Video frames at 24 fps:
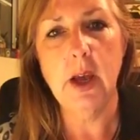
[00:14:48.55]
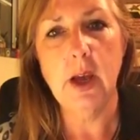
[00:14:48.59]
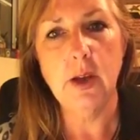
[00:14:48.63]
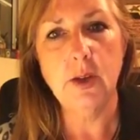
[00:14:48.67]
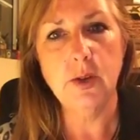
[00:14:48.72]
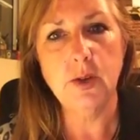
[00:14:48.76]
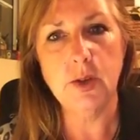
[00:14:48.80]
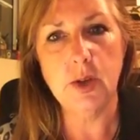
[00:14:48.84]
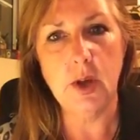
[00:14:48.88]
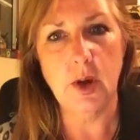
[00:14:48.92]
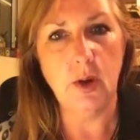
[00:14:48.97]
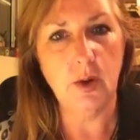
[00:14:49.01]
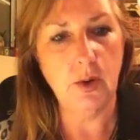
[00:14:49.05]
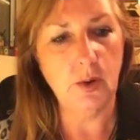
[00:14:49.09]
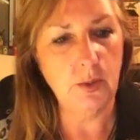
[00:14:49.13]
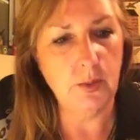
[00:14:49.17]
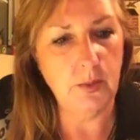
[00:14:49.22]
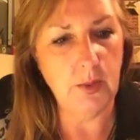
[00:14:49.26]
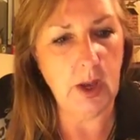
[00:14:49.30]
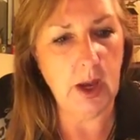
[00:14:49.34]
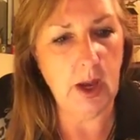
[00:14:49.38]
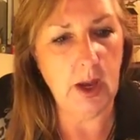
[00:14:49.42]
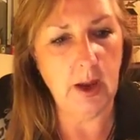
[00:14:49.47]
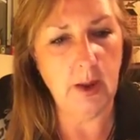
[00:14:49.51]
So
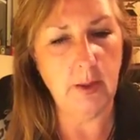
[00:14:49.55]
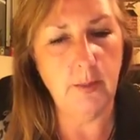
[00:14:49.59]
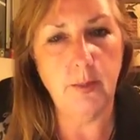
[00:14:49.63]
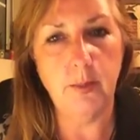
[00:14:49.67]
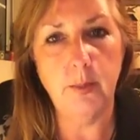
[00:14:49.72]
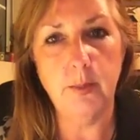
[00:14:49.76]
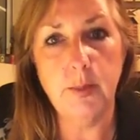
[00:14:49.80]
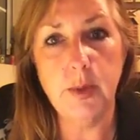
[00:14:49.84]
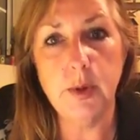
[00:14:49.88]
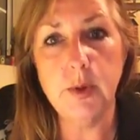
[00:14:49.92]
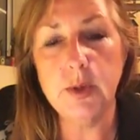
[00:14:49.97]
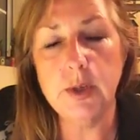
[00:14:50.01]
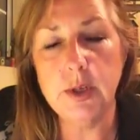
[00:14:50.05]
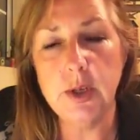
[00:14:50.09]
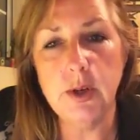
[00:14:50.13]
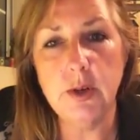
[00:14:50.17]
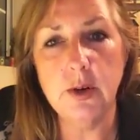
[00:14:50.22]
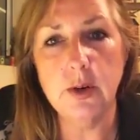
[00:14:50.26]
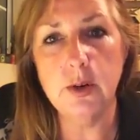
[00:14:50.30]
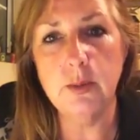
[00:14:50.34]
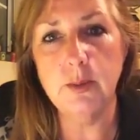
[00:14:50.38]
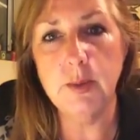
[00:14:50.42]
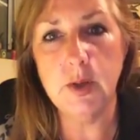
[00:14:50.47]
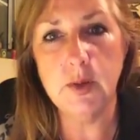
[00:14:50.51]
boosting
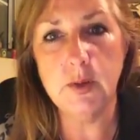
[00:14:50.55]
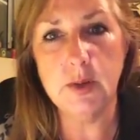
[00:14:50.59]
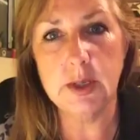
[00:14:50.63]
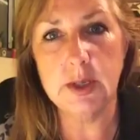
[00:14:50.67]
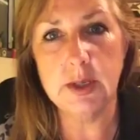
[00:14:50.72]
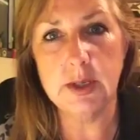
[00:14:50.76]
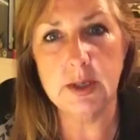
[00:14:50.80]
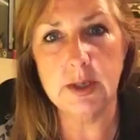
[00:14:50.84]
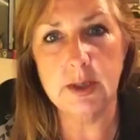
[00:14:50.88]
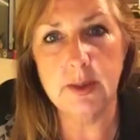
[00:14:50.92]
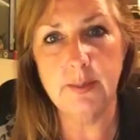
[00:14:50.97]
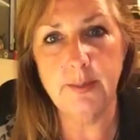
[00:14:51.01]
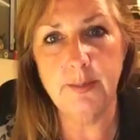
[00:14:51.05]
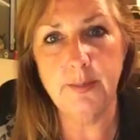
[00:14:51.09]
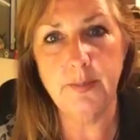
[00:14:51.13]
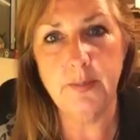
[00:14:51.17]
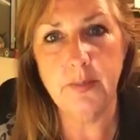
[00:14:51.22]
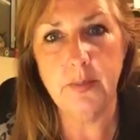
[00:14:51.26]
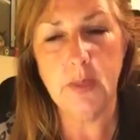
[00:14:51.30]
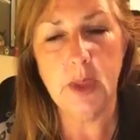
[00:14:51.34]
your immune system.